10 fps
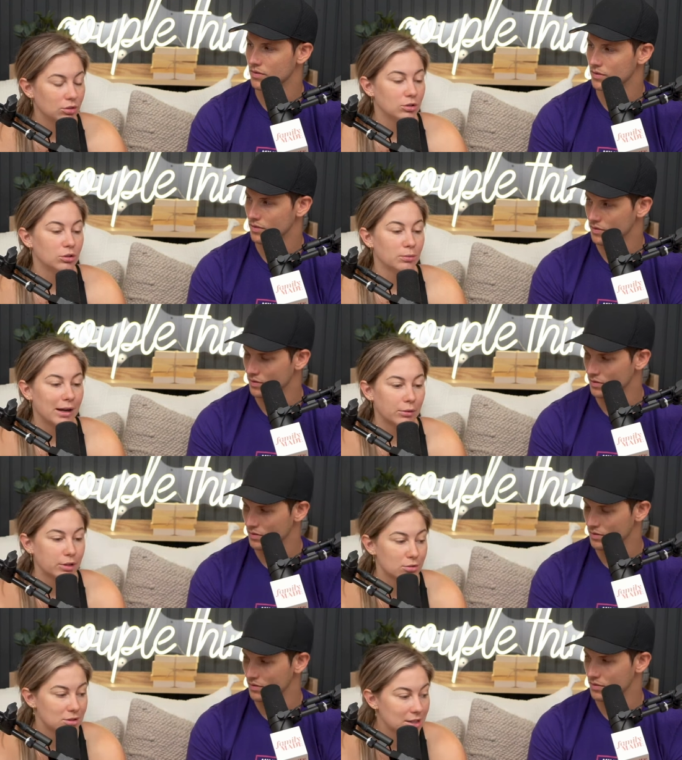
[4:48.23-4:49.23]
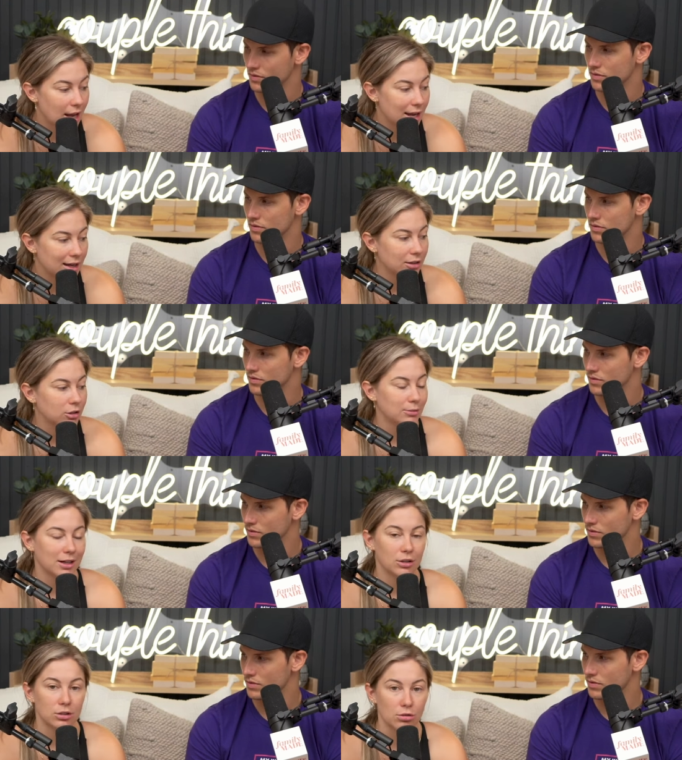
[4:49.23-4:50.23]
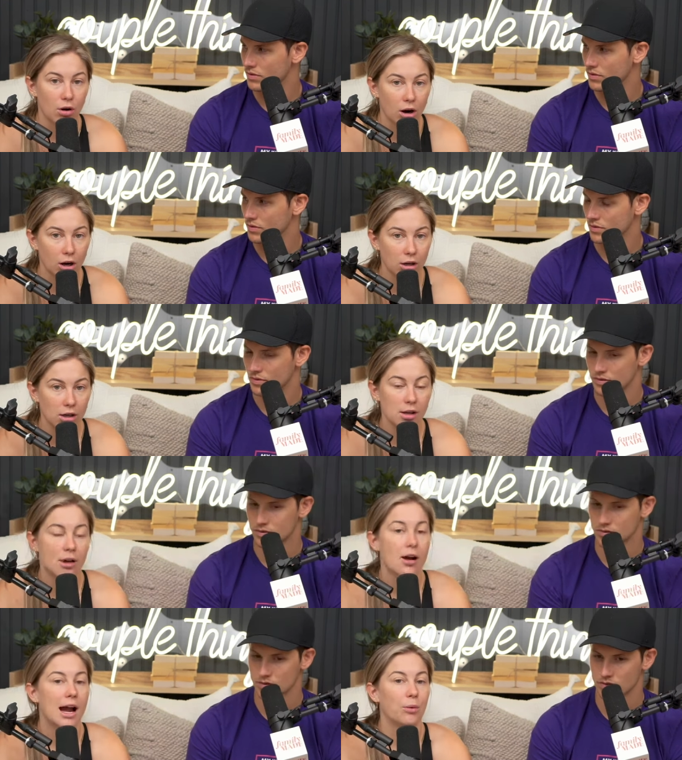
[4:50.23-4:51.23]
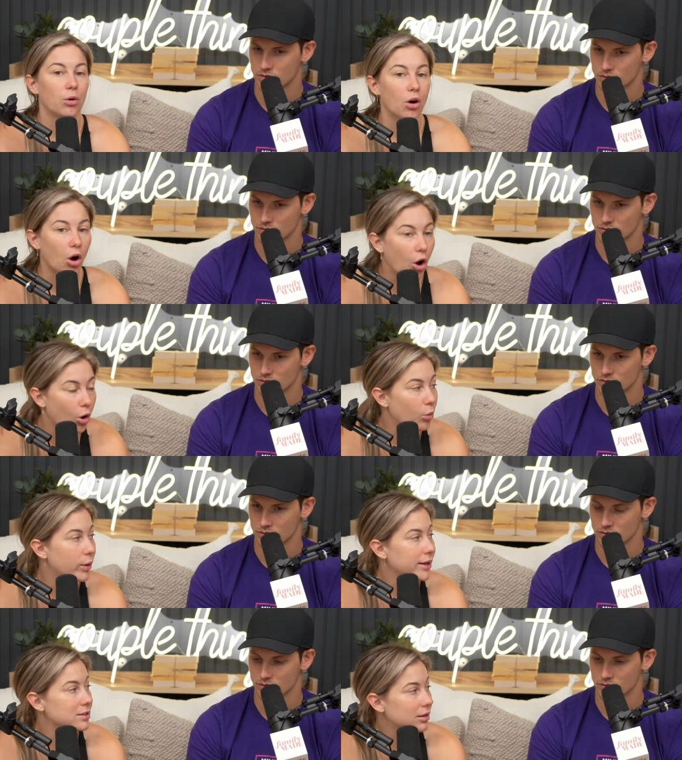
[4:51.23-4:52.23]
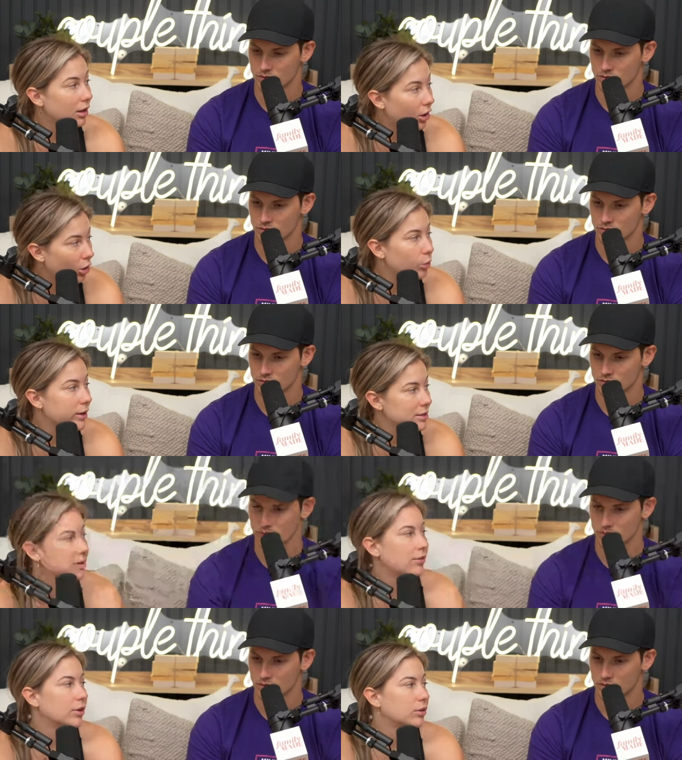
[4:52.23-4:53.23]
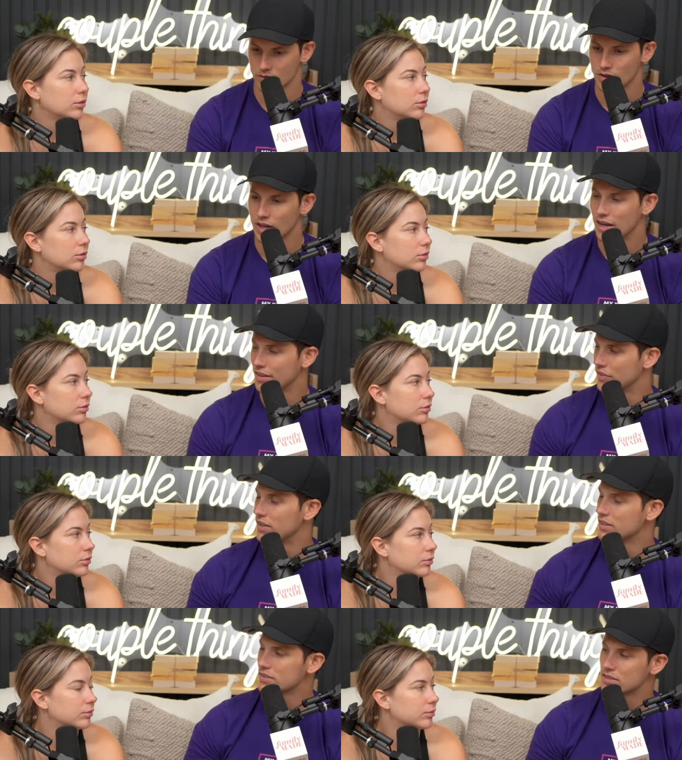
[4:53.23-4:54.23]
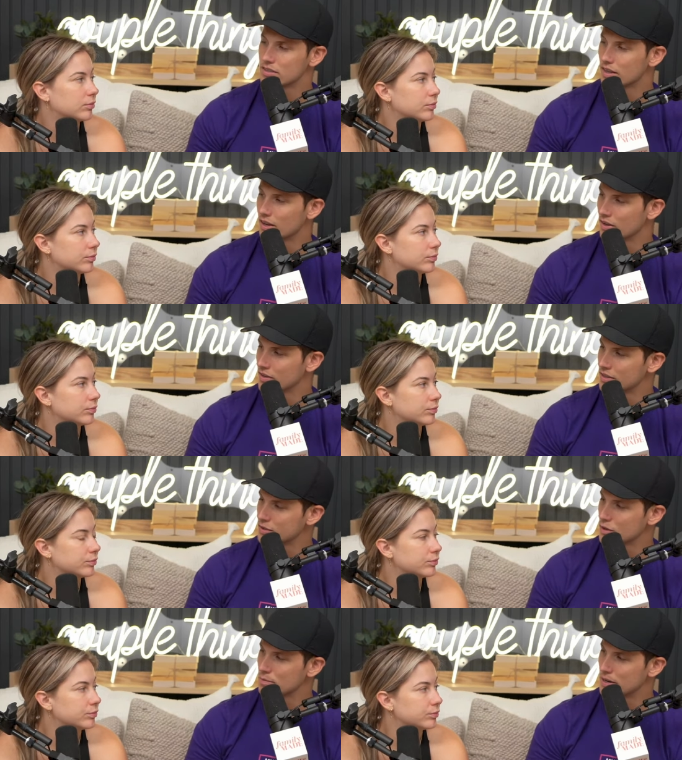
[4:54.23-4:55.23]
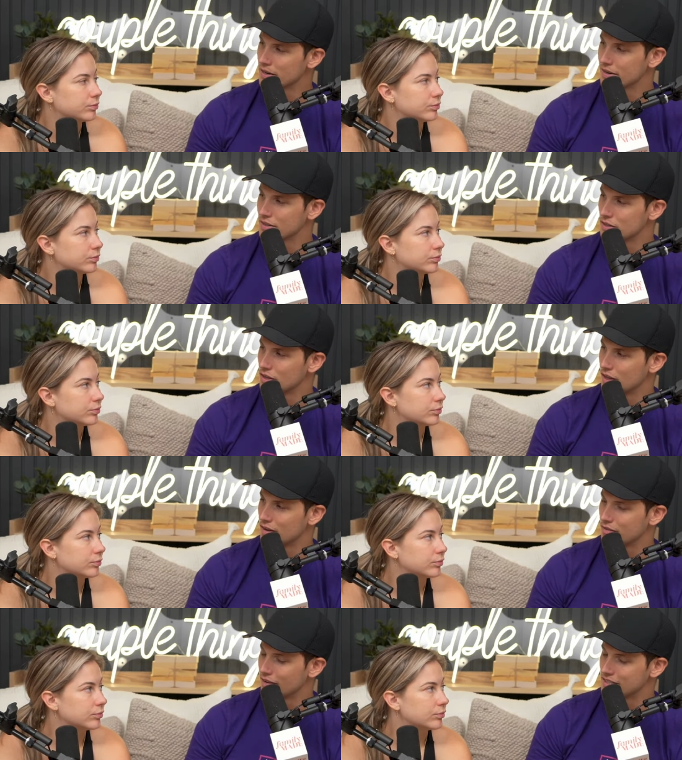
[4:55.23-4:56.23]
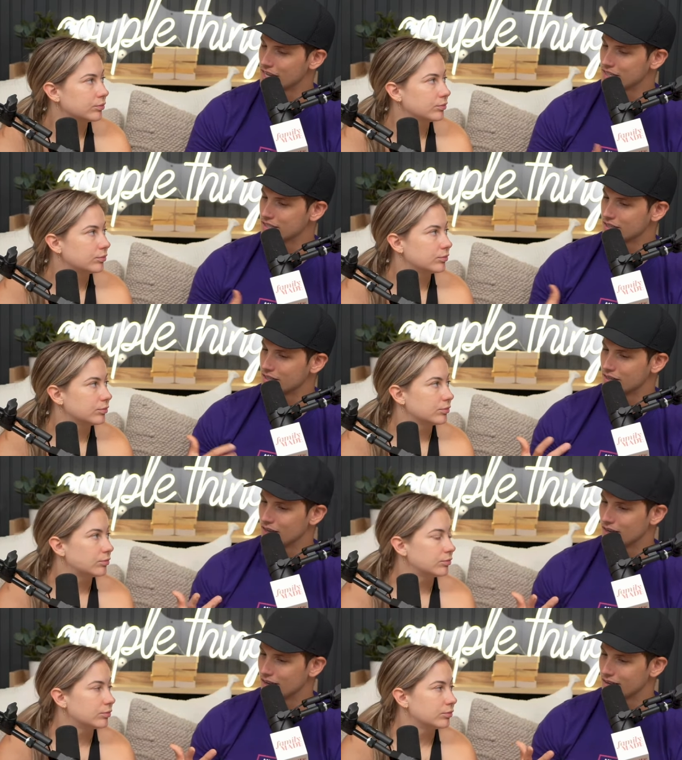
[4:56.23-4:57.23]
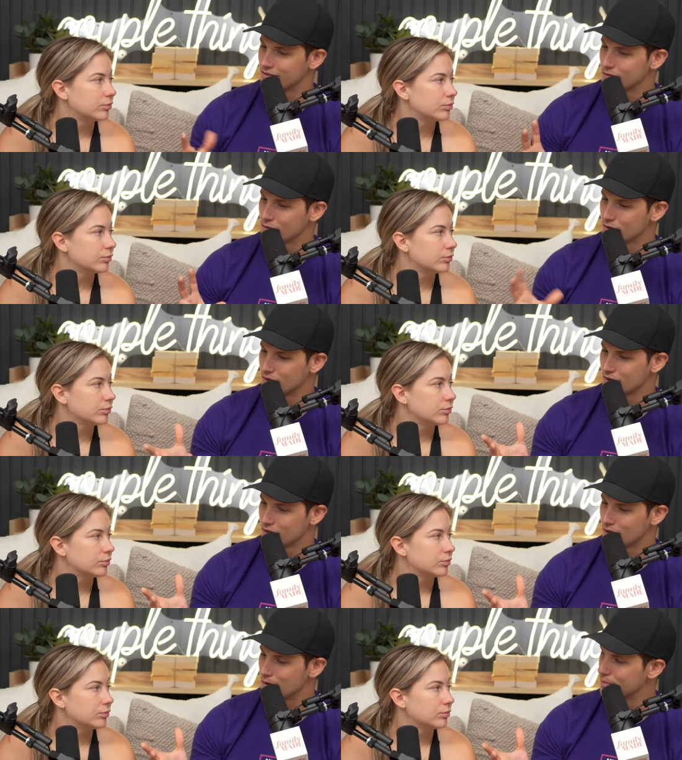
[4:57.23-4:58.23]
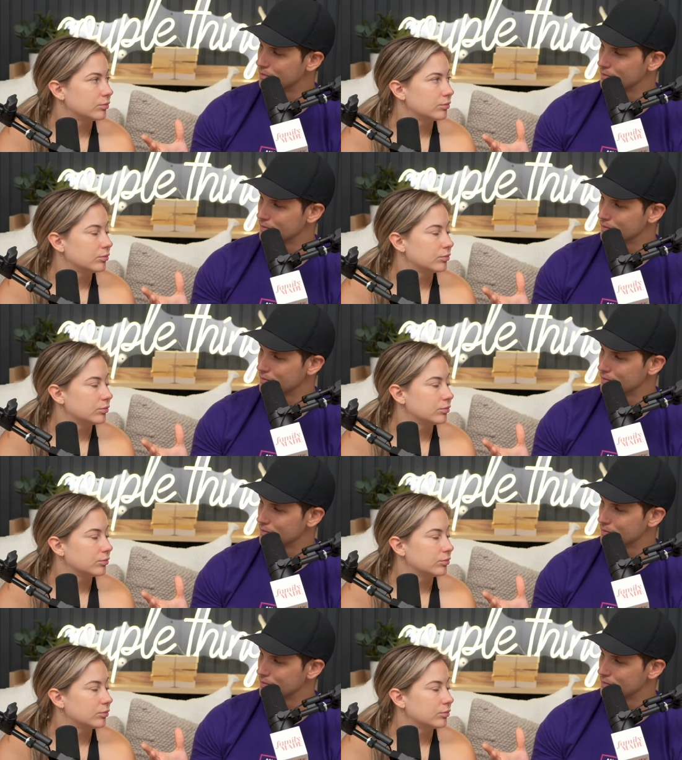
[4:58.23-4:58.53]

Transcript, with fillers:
Speaker 1: no matter what you say, no matter who you are, I will always, always love you.
Speaker 2: This this term unconditional love has actually uh, come